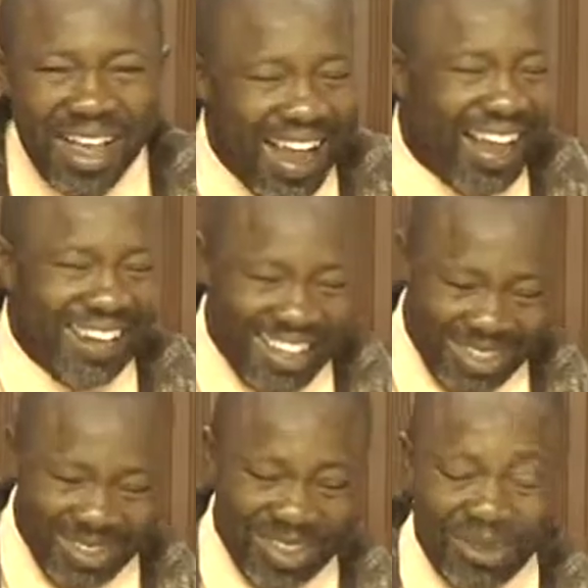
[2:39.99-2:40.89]

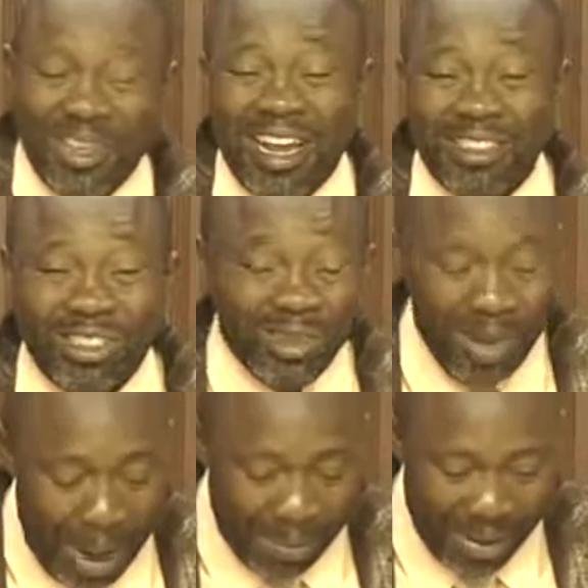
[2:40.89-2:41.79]
Hallelujah. We are so
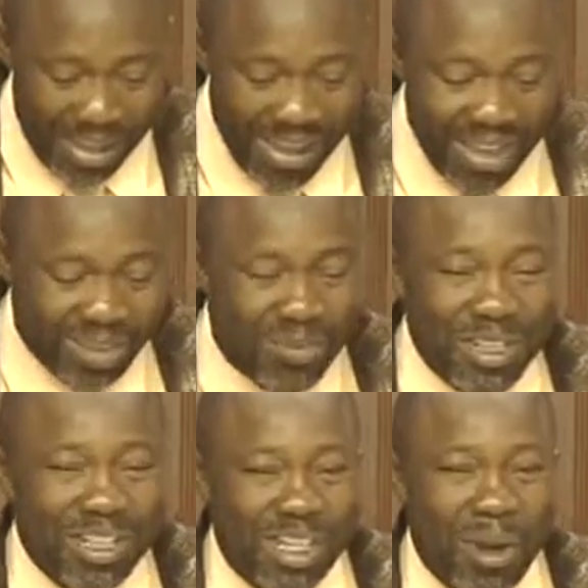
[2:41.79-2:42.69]
happy to be
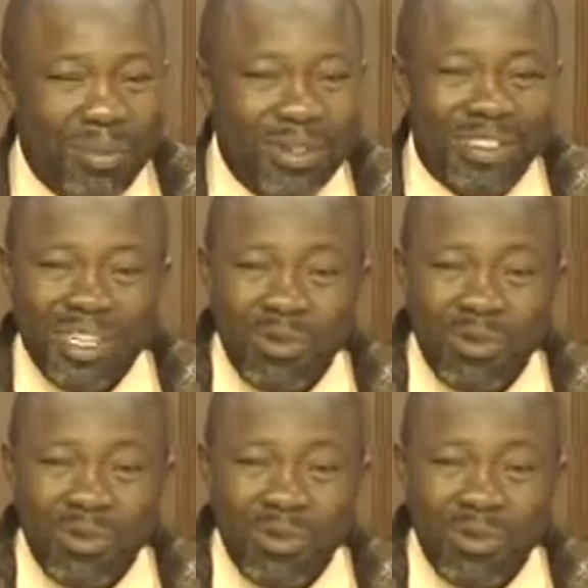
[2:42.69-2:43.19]
in your company today.